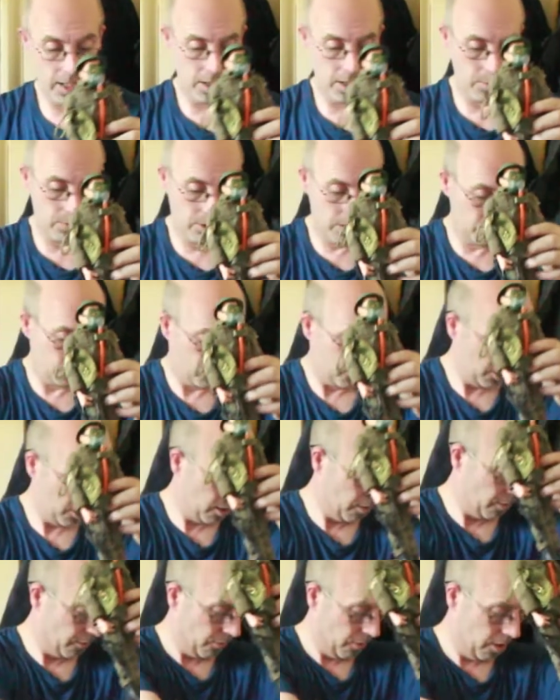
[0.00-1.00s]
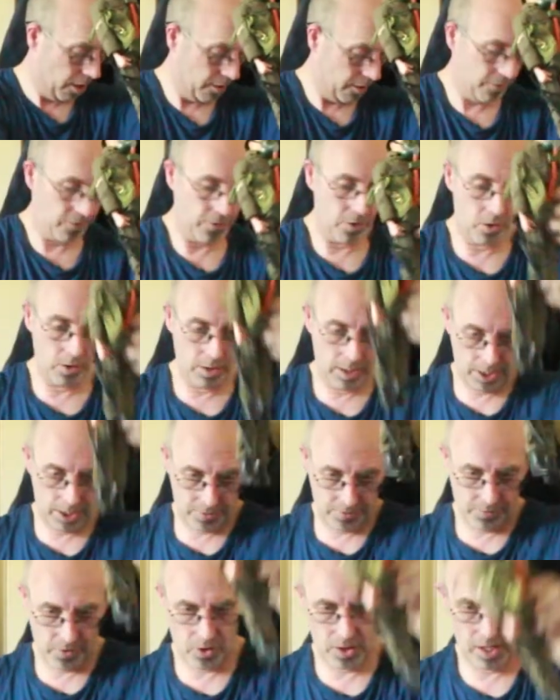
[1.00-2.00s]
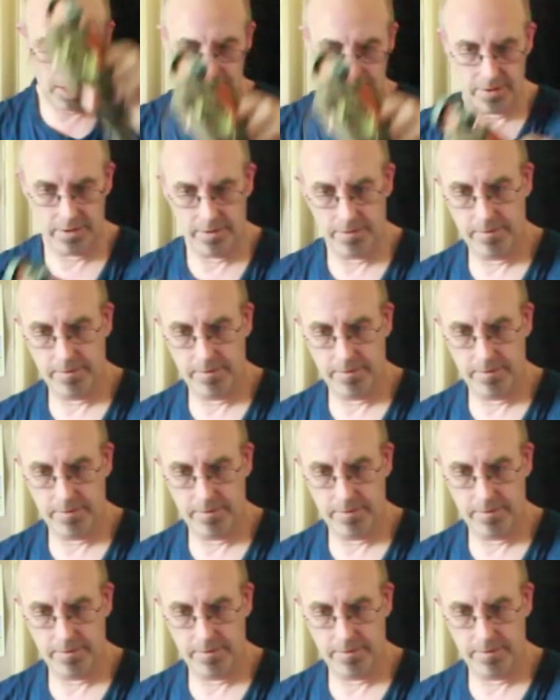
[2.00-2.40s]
1, 2, 3, 4. That's 5.